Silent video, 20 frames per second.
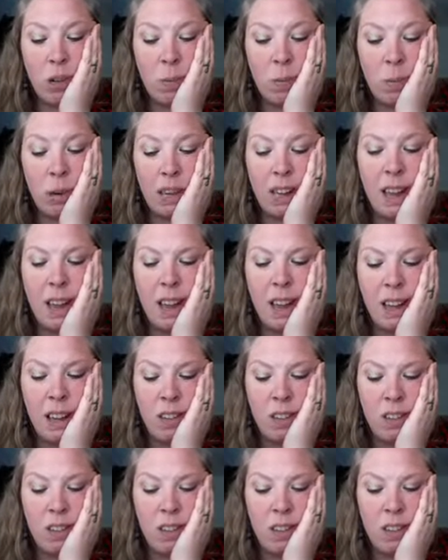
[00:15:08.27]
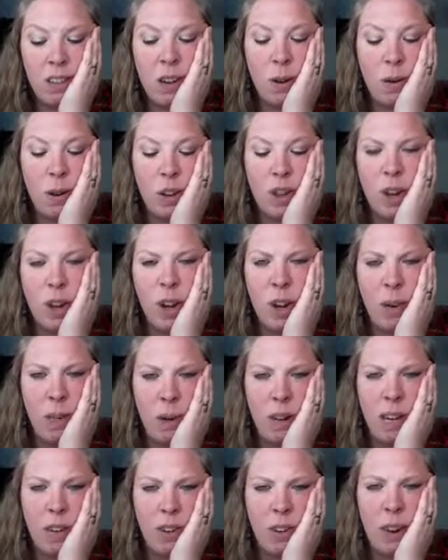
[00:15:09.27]
but yeah, I would have thought it'd be
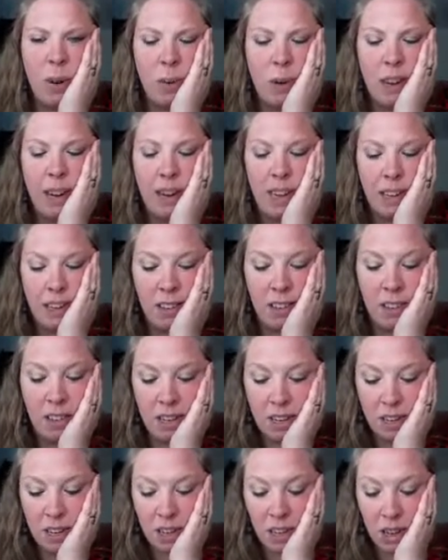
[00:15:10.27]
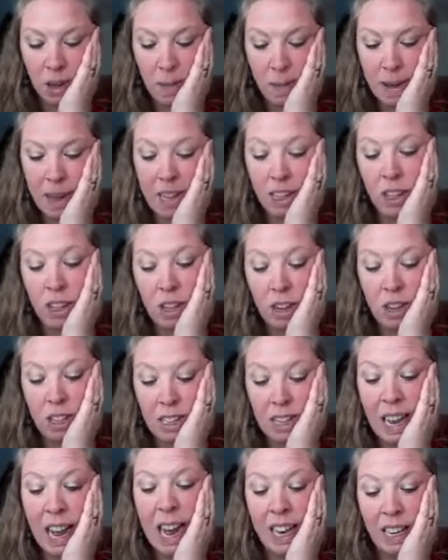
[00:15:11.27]
a great white. Megalodons
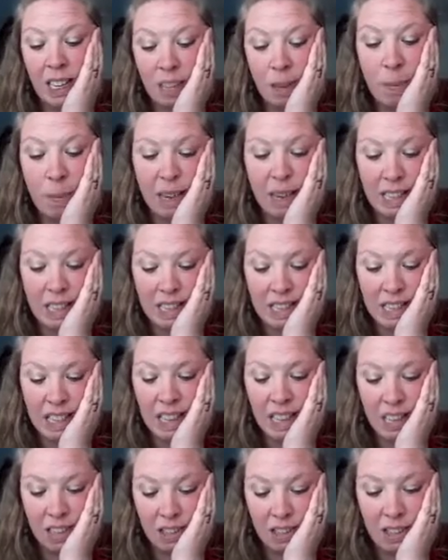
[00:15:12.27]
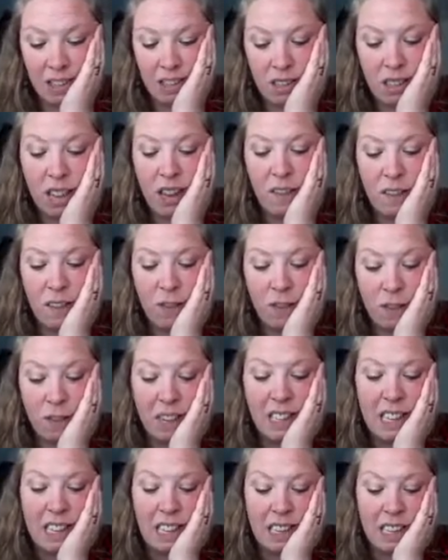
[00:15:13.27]
had the biggest teeth that have ever
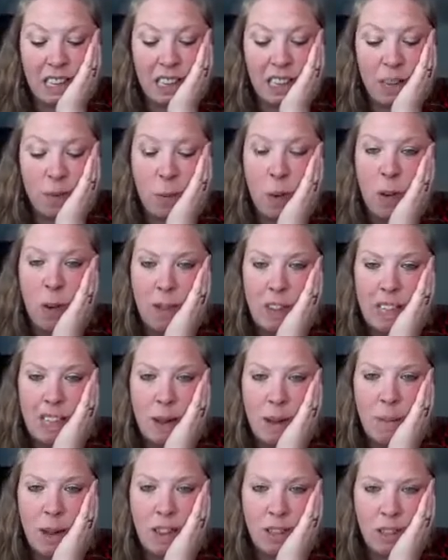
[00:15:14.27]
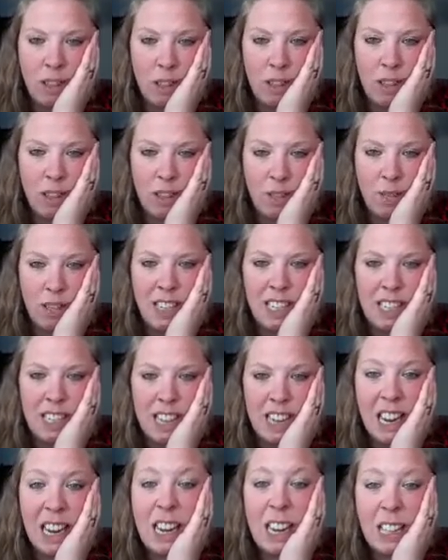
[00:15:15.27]
existed, but obviously megalodons are
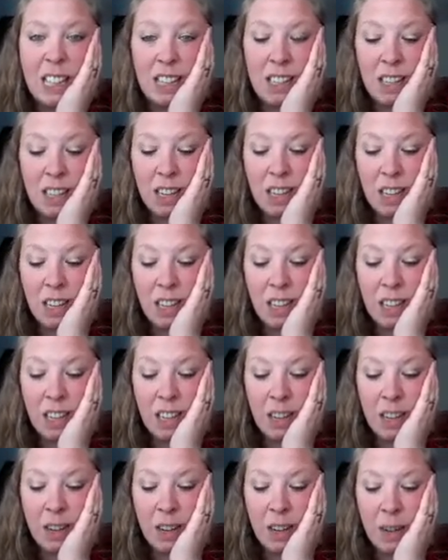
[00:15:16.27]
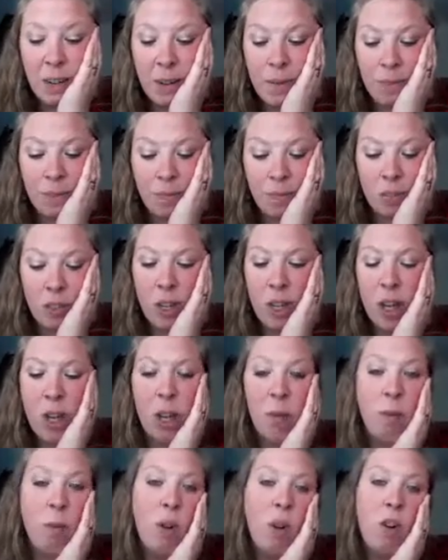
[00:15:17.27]
extinct.
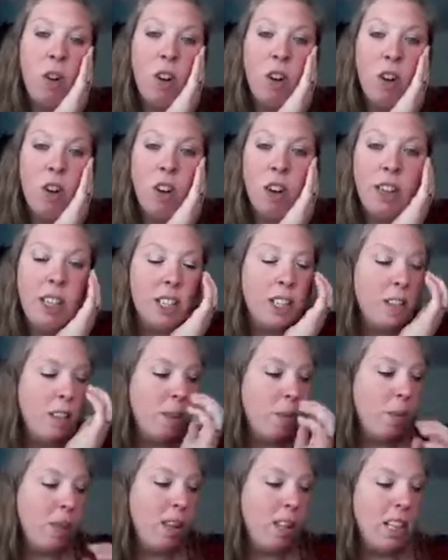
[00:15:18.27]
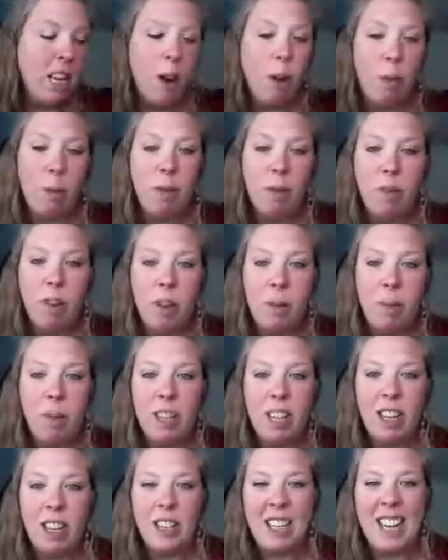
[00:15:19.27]
And not according to some of the terrible films
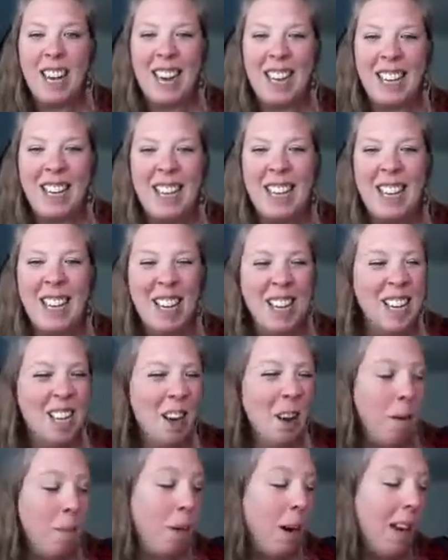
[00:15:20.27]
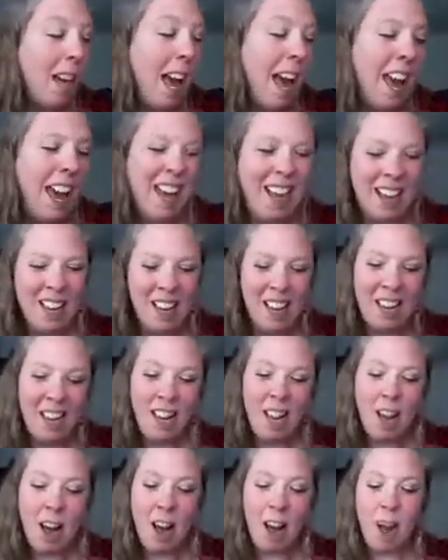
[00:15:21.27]
that you see. But yeah,
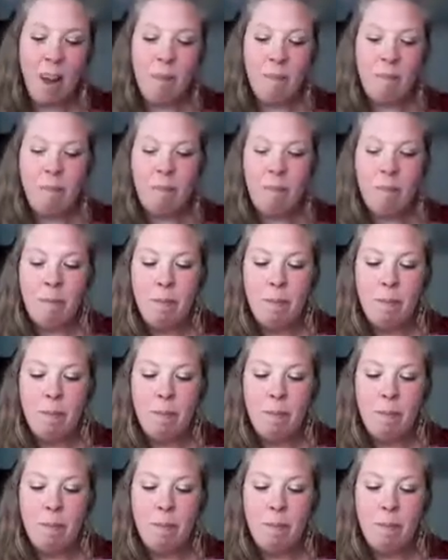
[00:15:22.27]
but